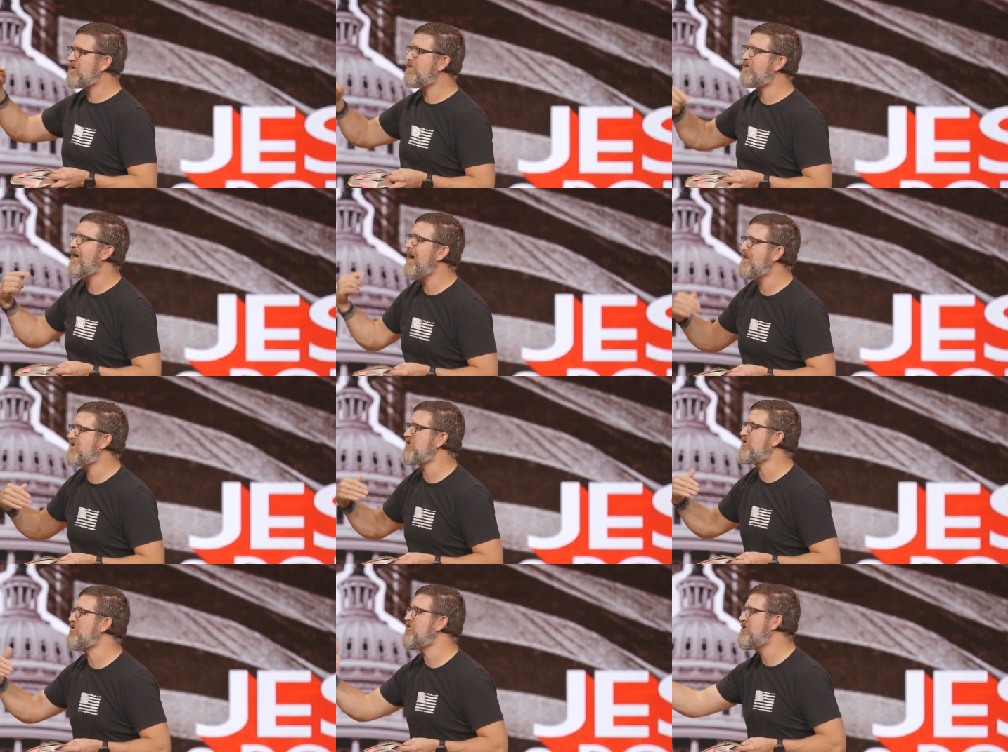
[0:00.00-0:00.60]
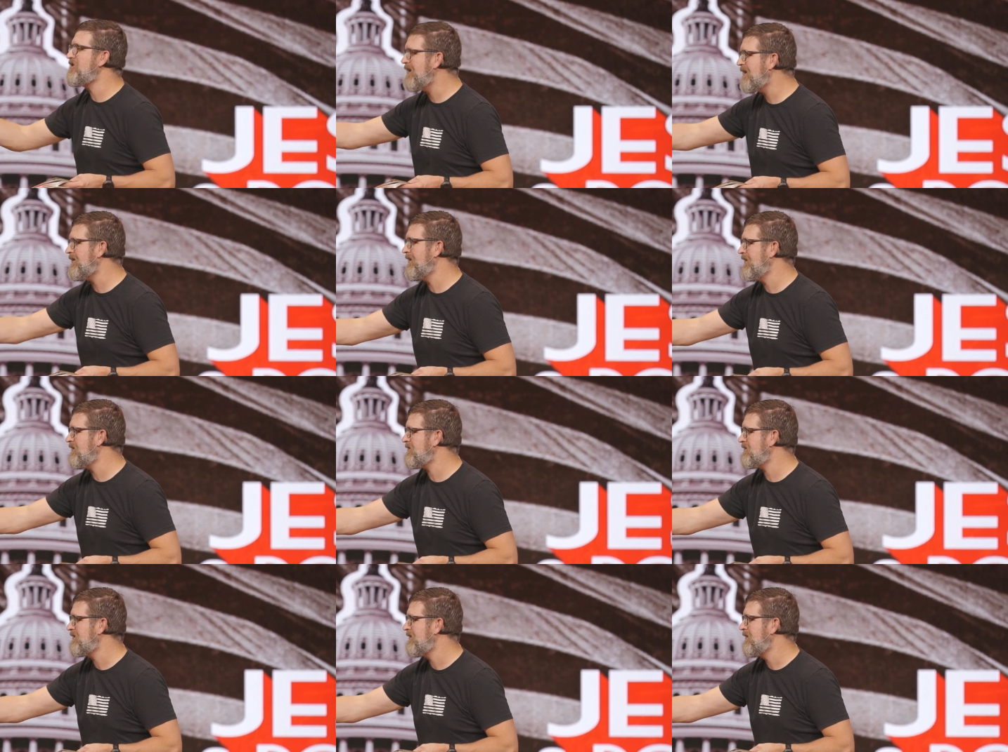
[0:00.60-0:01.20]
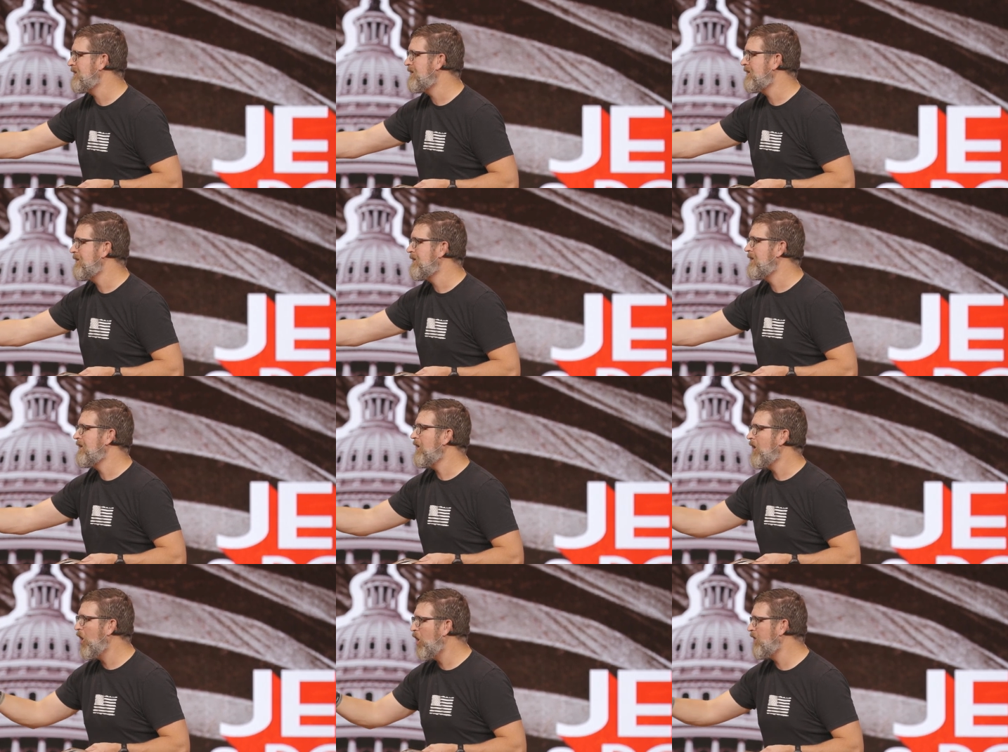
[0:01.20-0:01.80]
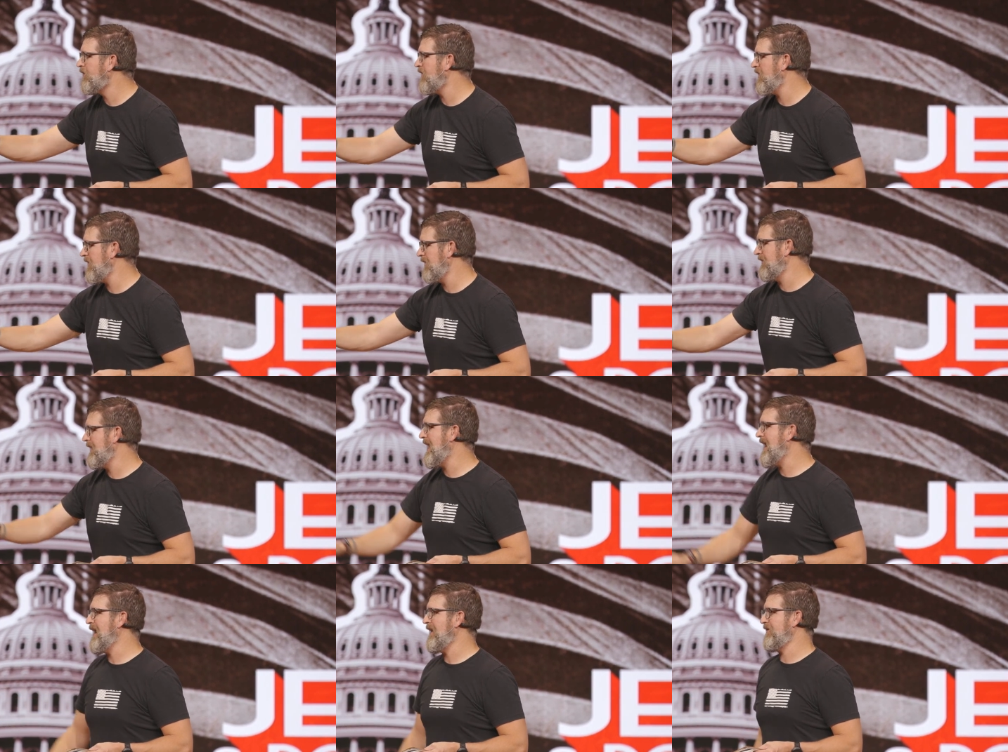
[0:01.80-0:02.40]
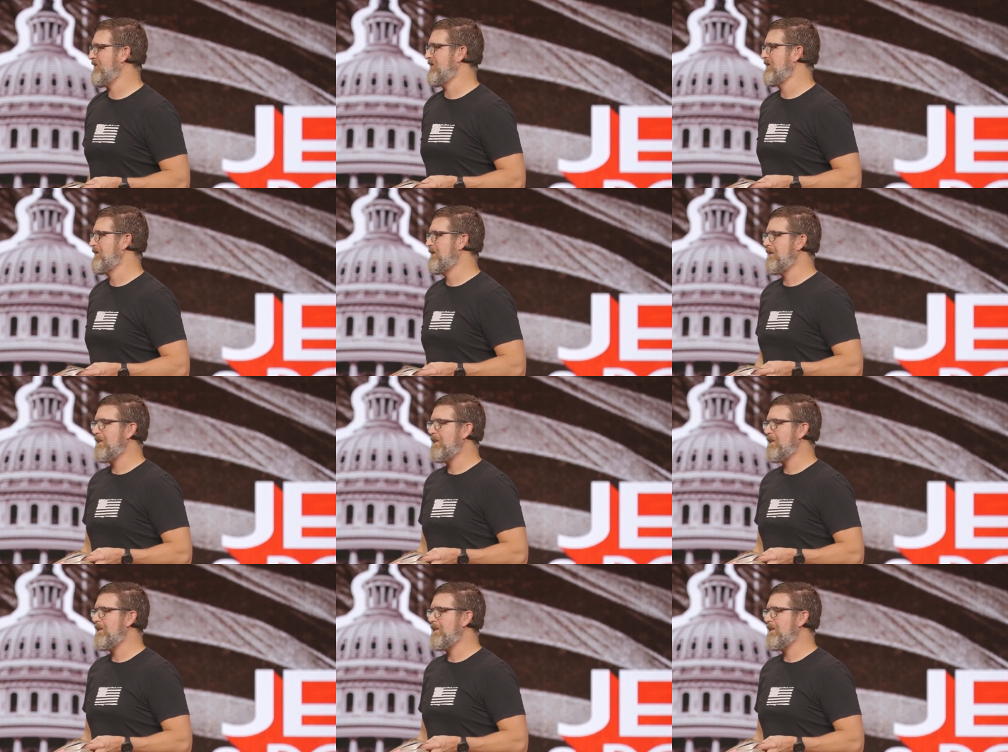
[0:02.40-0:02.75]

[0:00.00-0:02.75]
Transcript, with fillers: vicegerent over your life.